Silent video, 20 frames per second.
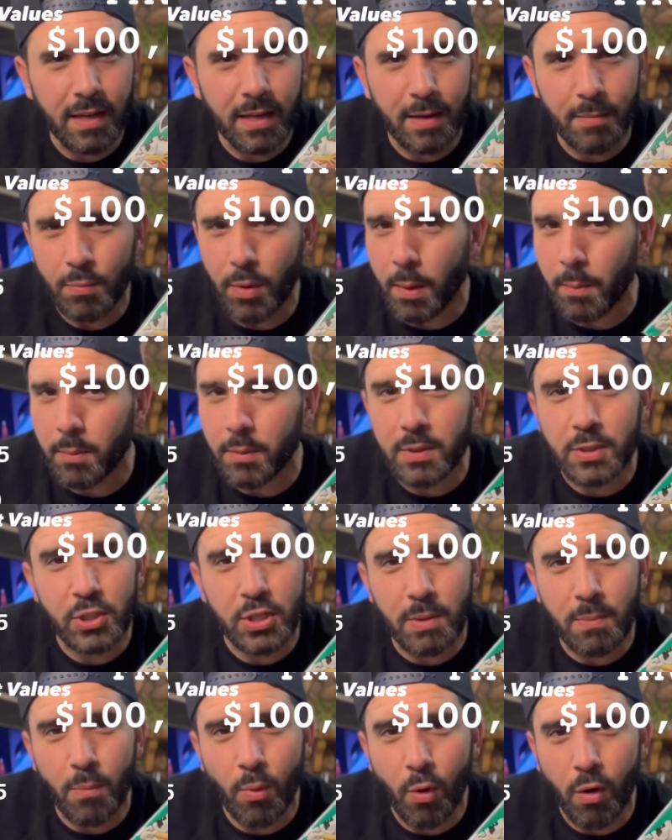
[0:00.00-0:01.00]
And probably
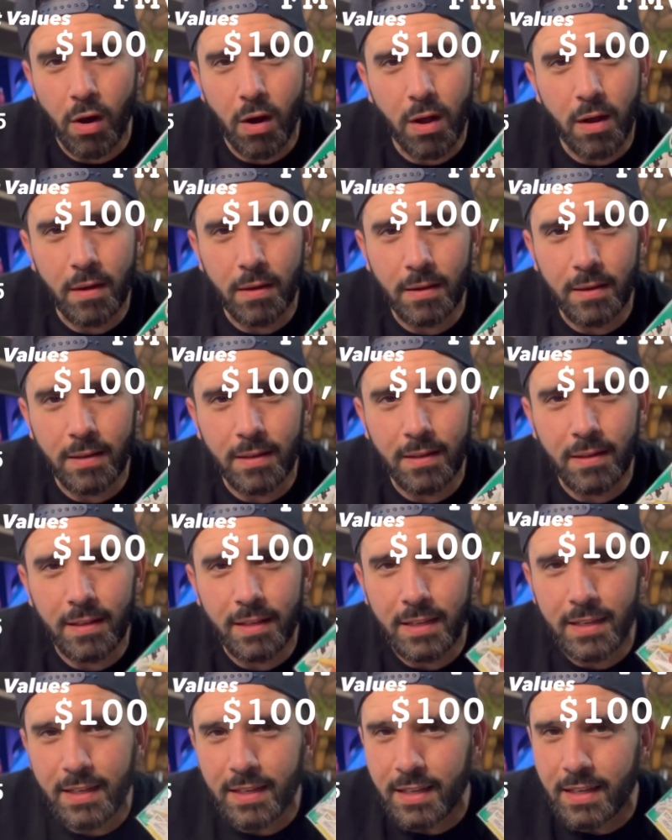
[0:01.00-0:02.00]
Jim Mora,
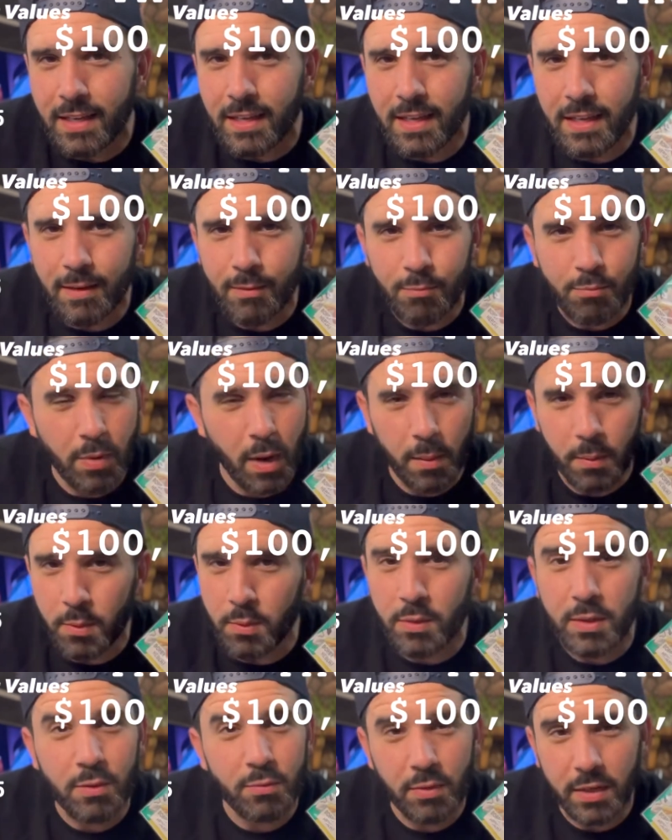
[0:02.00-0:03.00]

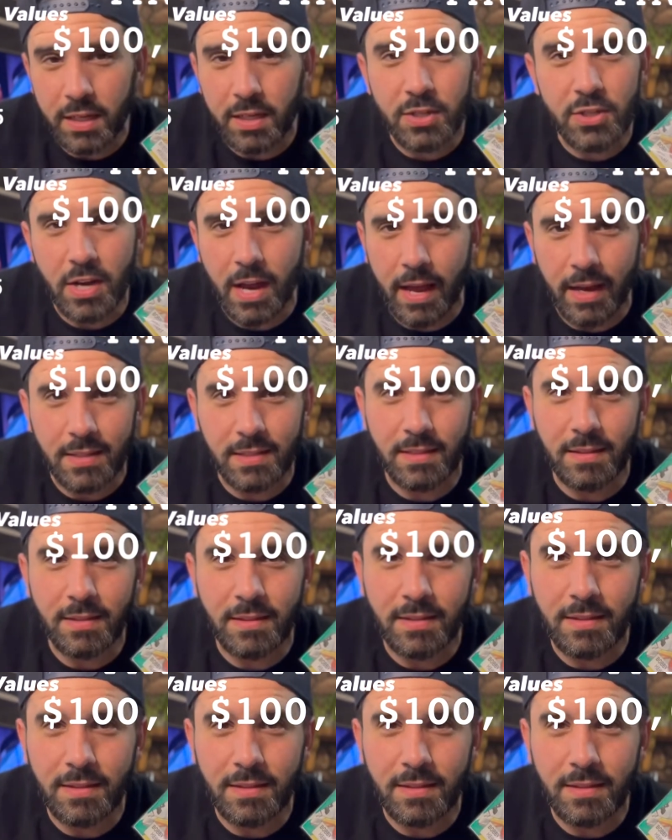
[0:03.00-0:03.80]
probably Ricky Jackson.